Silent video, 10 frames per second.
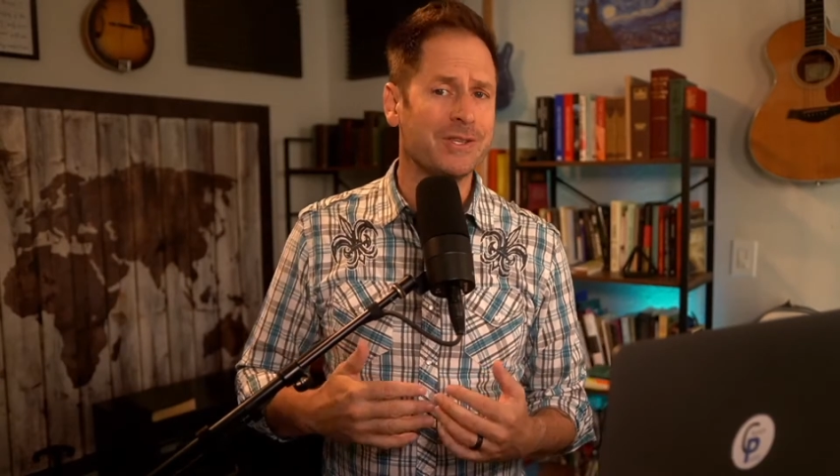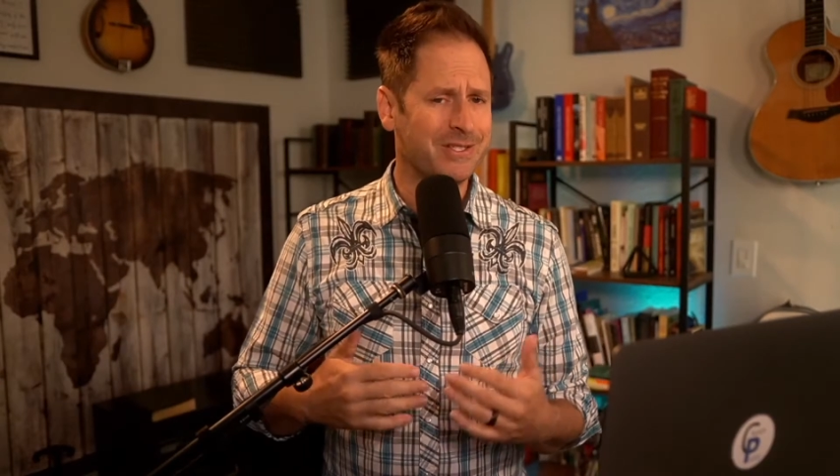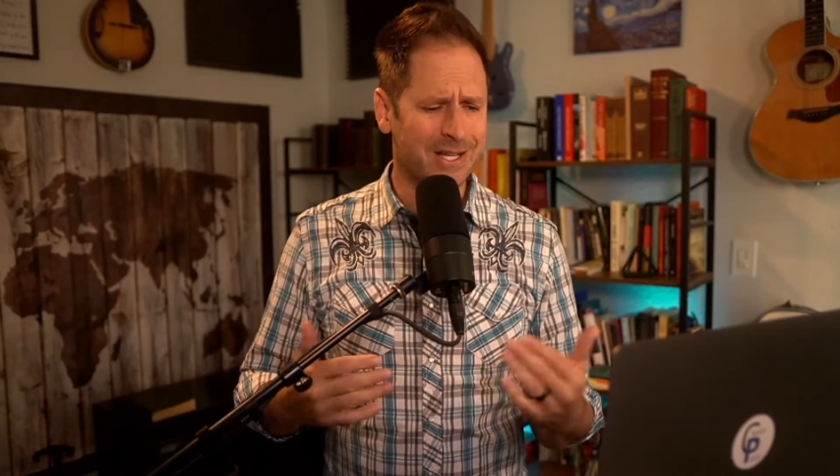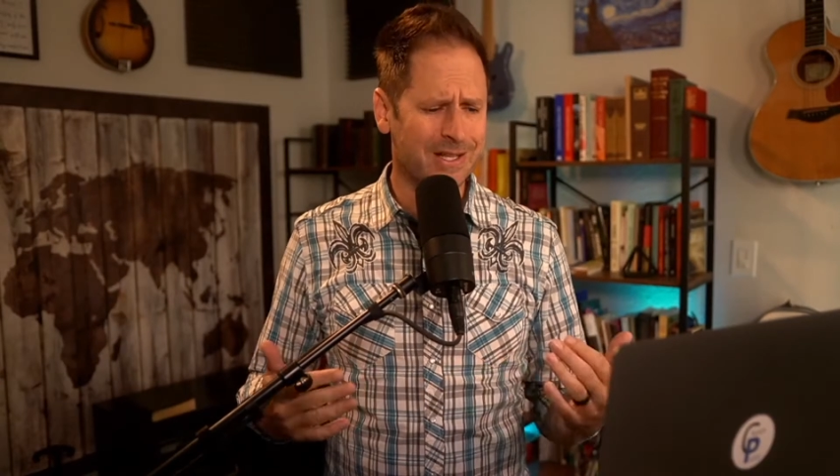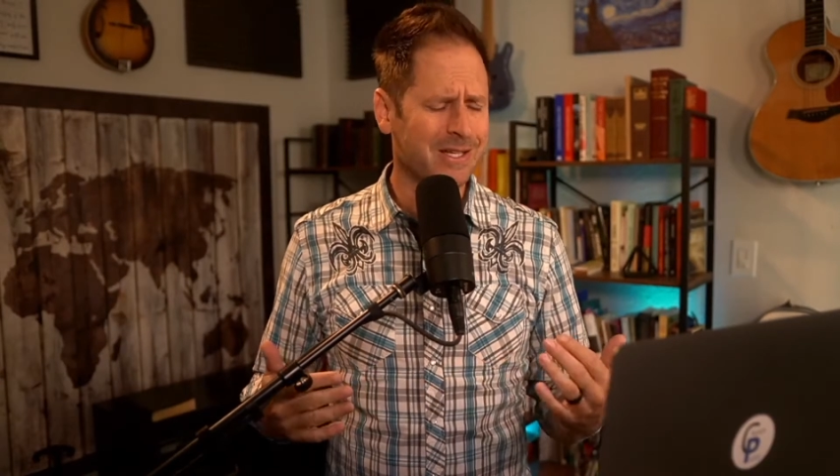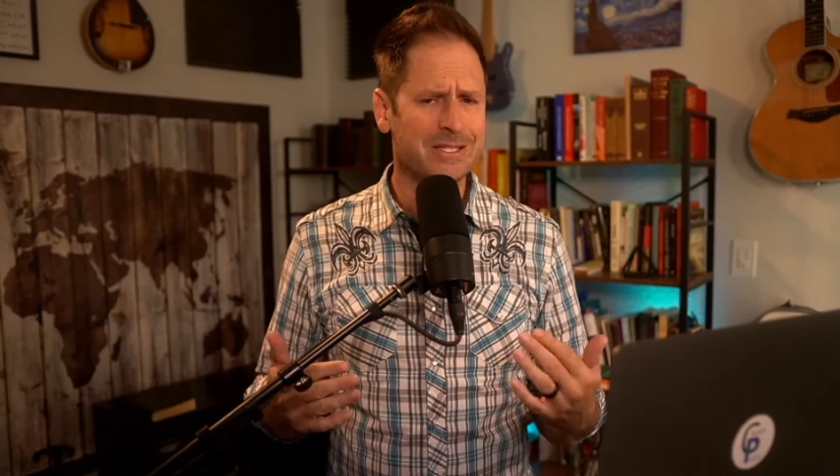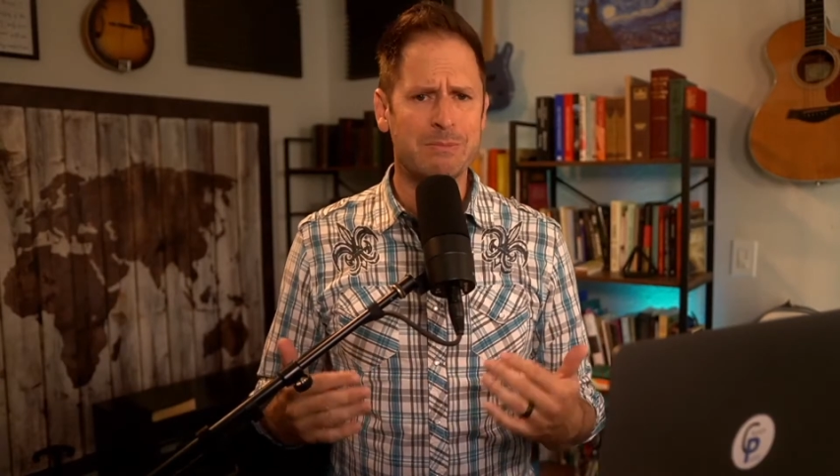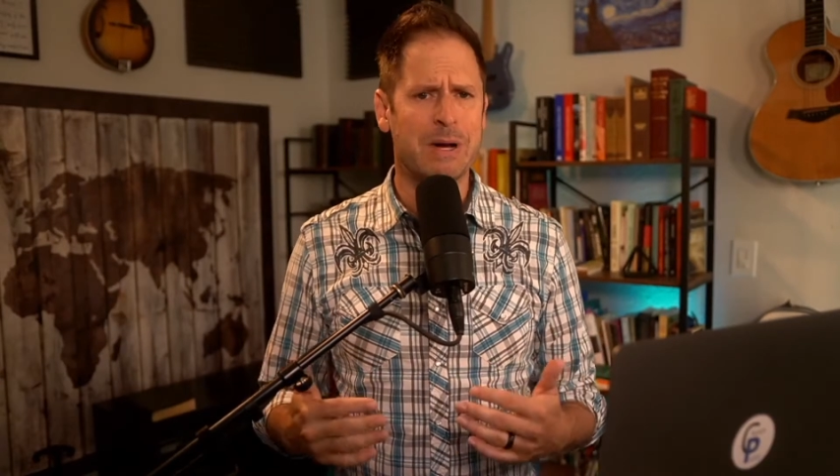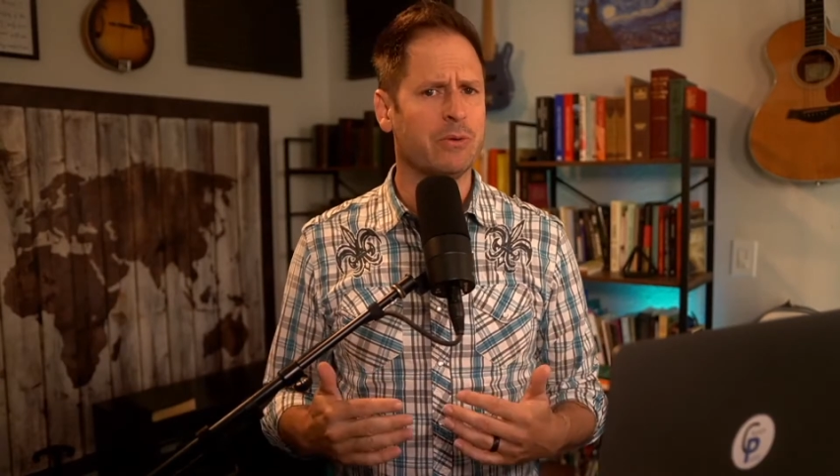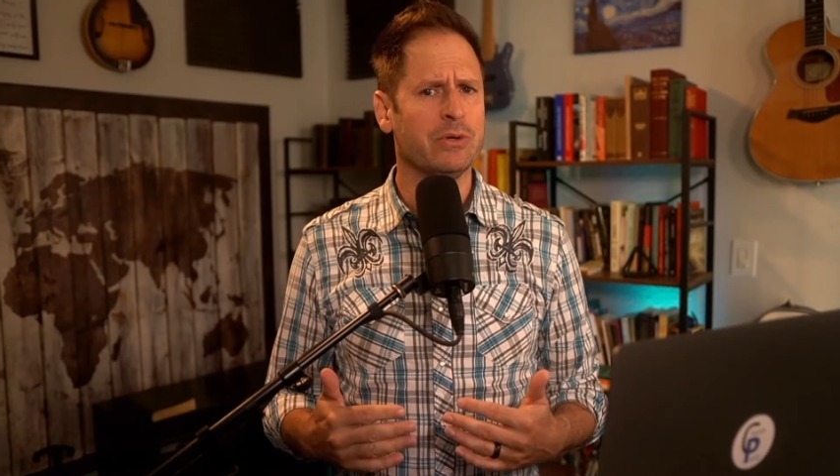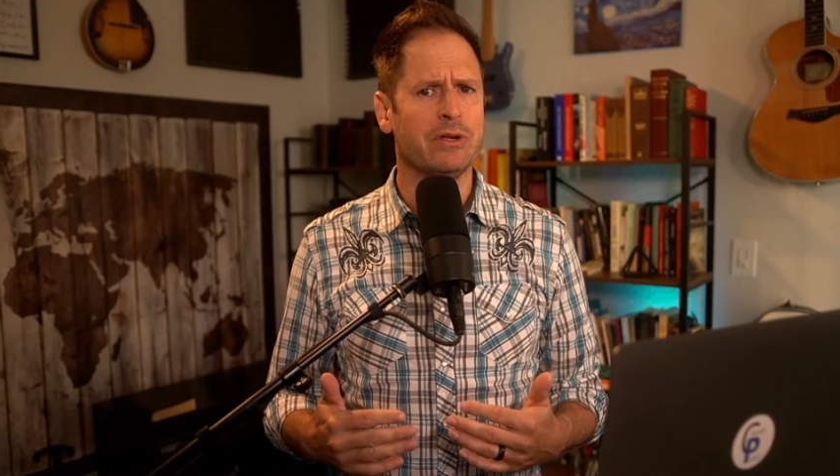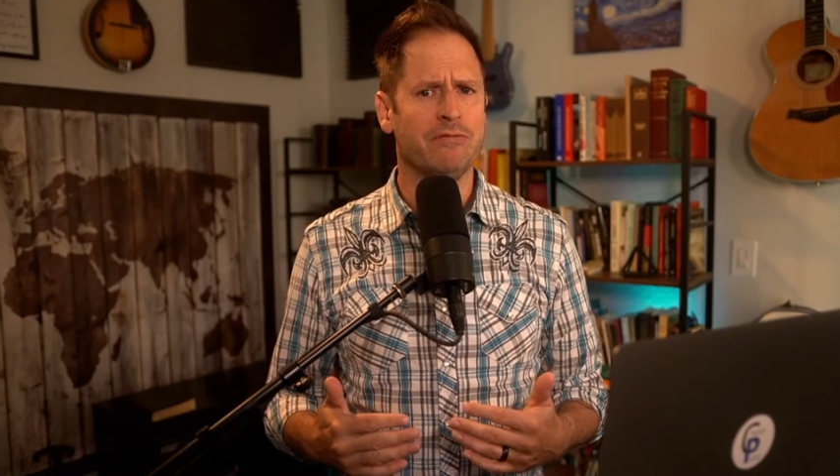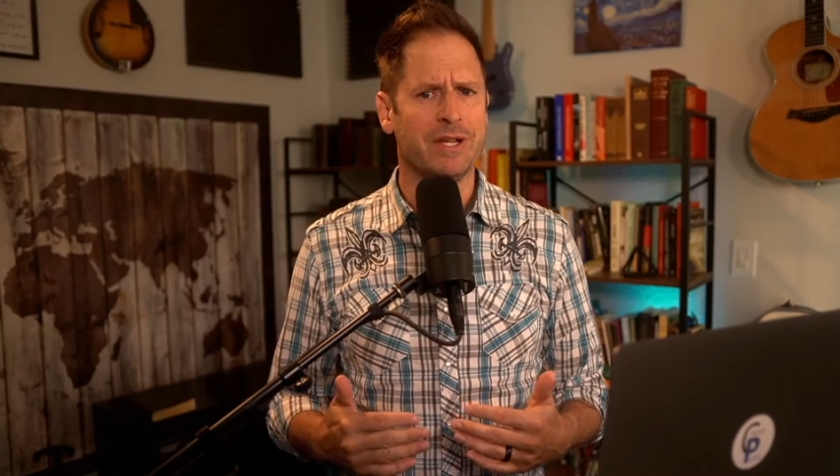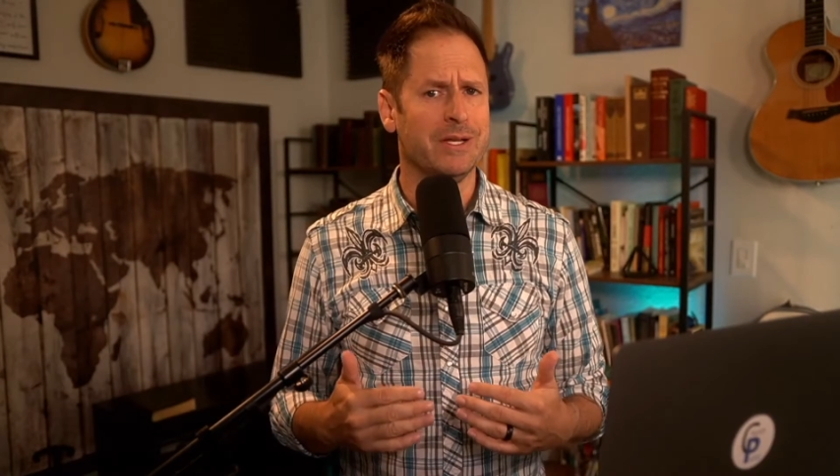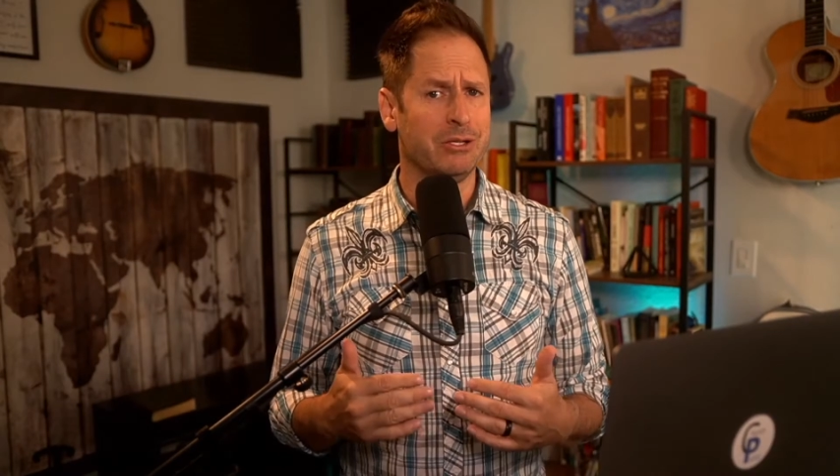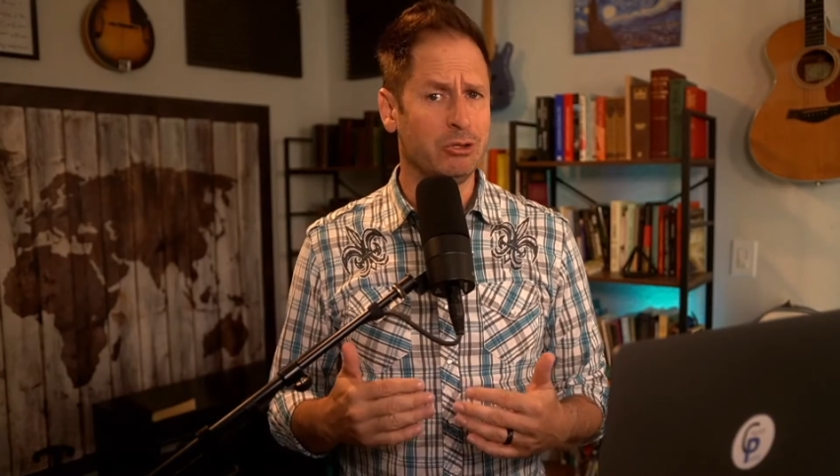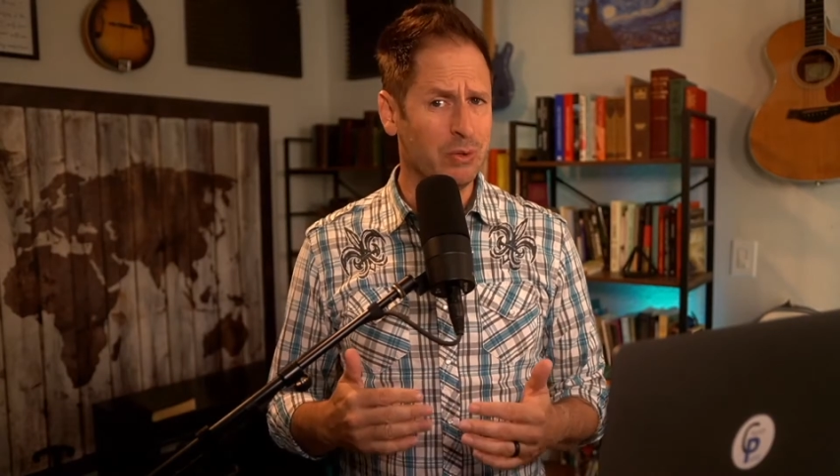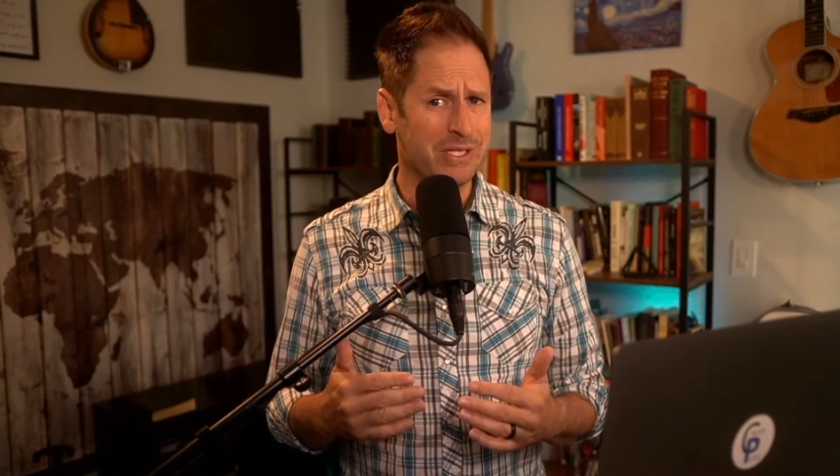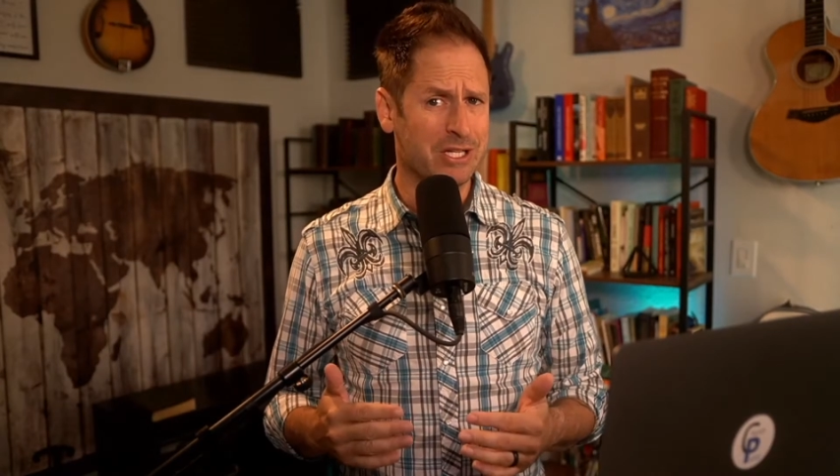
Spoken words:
deadliest migrant event in U.S.